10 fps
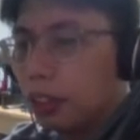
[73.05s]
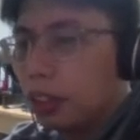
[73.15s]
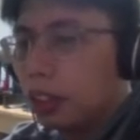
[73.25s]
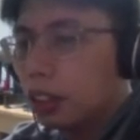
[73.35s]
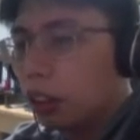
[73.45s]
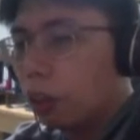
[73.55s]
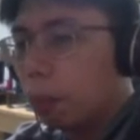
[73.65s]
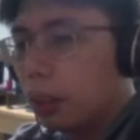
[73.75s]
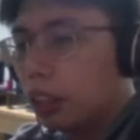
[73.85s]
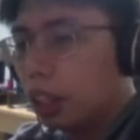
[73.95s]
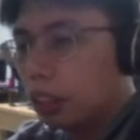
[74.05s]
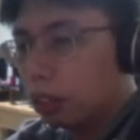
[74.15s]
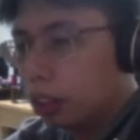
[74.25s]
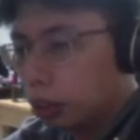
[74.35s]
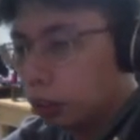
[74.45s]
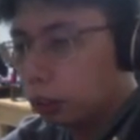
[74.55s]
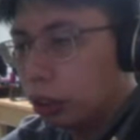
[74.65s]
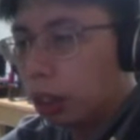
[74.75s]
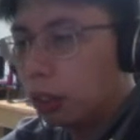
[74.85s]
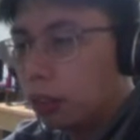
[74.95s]
So open your Android
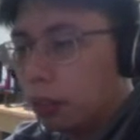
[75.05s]
Studio.